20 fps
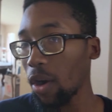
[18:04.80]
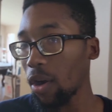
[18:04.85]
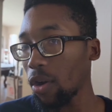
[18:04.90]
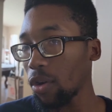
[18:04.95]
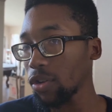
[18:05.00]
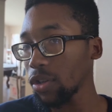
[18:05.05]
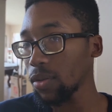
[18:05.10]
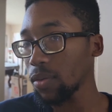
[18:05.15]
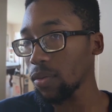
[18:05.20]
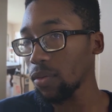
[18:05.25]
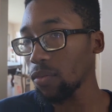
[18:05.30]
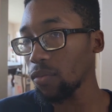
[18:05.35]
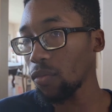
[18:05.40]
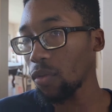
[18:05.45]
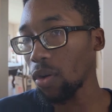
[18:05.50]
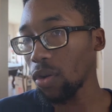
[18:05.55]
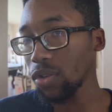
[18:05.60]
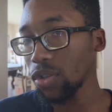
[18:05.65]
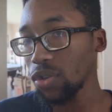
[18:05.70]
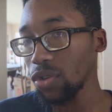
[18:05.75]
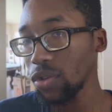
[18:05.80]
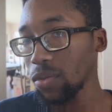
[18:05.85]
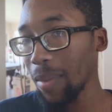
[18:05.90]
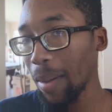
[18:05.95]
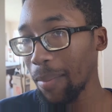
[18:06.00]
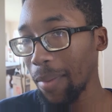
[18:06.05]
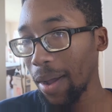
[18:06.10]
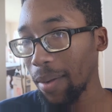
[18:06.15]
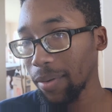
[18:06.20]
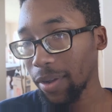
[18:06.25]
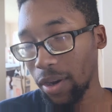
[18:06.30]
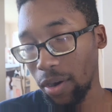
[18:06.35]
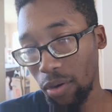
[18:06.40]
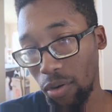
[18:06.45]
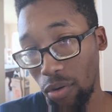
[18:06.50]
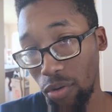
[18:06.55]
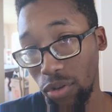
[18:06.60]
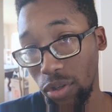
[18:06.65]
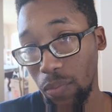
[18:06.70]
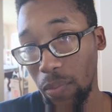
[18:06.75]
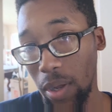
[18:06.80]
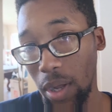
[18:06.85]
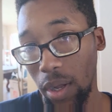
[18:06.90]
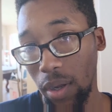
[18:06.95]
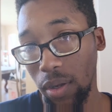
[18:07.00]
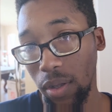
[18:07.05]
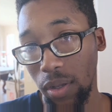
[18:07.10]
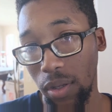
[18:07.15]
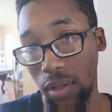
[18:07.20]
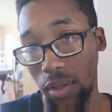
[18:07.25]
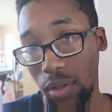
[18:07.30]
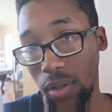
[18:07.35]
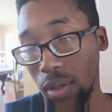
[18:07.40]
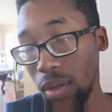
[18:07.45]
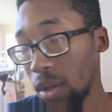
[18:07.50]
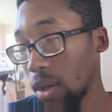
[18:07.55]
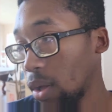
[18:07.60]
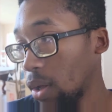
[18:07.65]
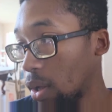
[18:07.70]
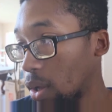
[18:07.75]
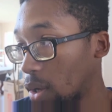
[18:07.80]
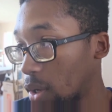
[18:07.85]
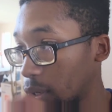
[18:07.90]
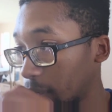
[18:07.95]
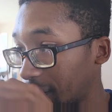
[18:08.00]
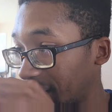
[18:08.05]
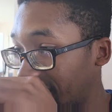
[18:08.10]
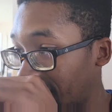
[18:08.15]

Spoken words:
our own, well, as soon as my mom get our own spot, because she